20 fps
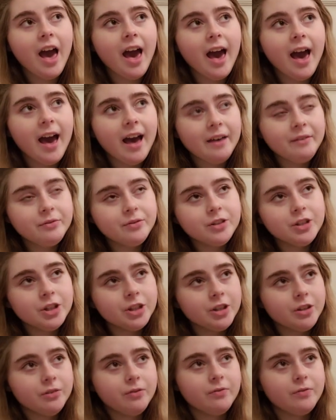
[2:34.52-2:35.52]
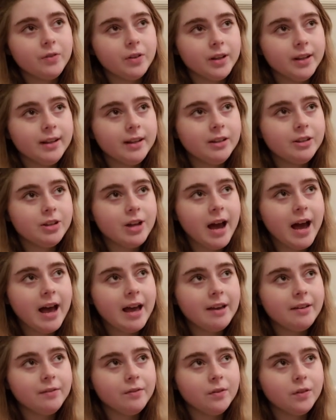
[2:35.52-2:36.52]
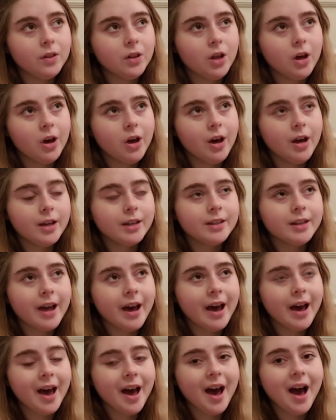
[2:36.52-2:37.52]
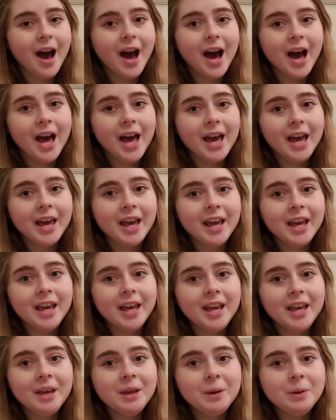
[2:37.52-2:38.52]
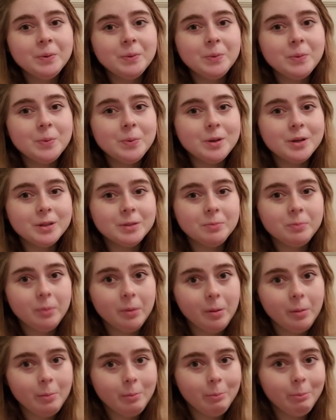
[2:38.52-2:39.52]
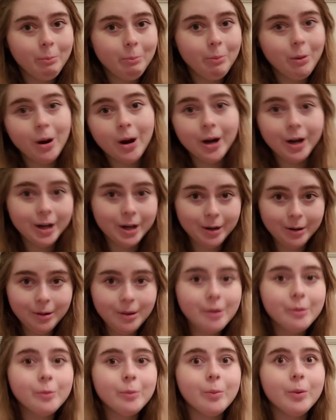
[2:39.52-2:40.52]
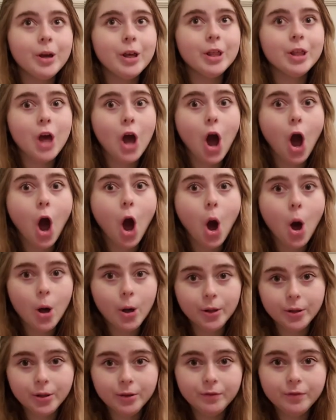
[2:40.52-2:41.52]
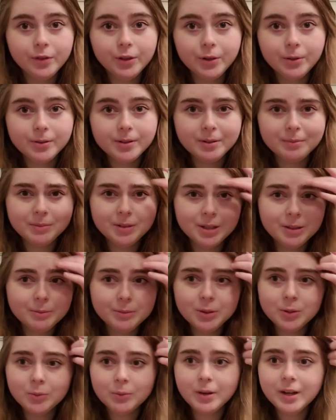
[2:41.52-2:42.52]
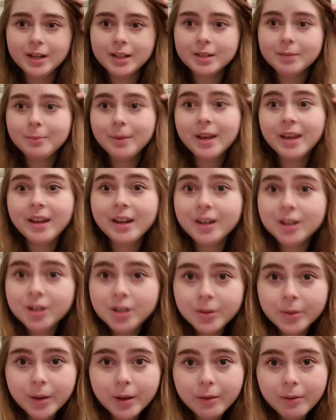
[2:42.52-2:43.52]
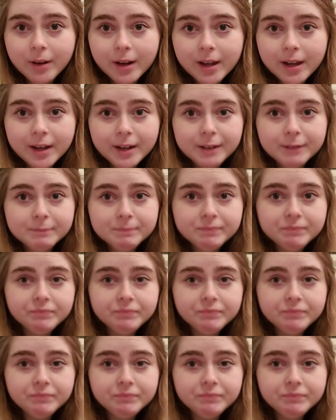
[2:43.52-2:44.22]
After the footage I vlogged, I was bombarded with all the flu symptoms. What is my hair doing right here?